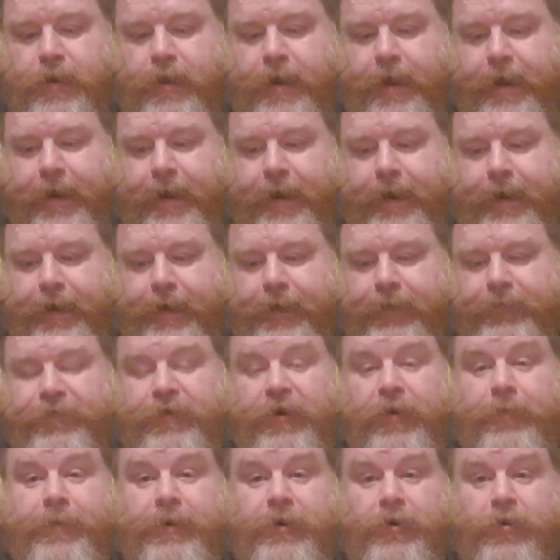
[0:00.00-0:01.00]

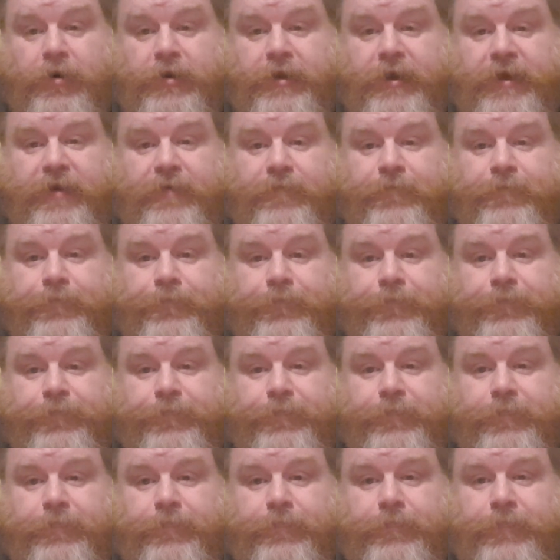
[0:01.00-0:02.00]
They'll be lucky
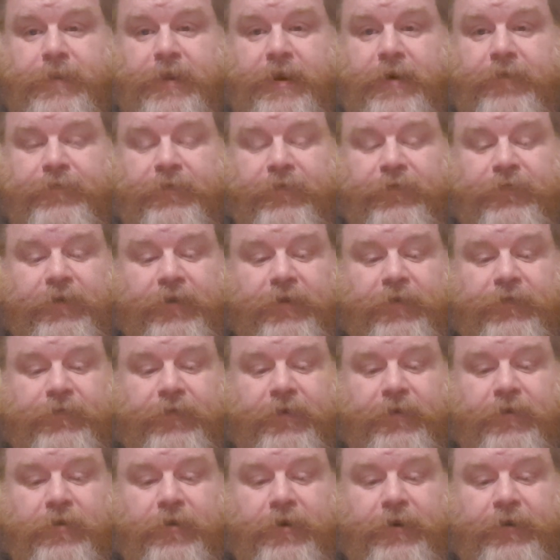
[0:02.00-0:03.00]
if they see a
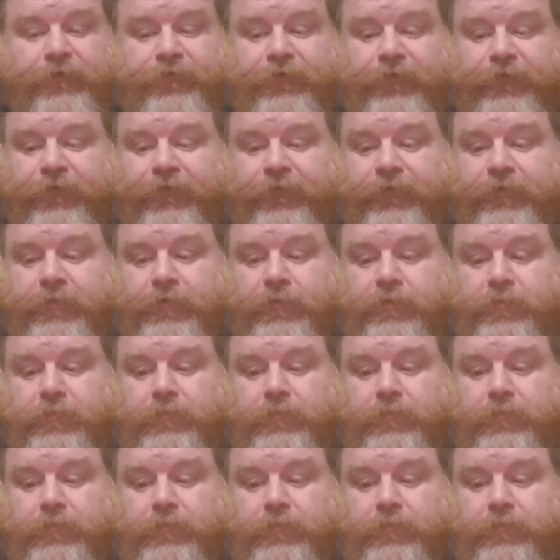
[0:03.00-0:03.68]
psychiatrist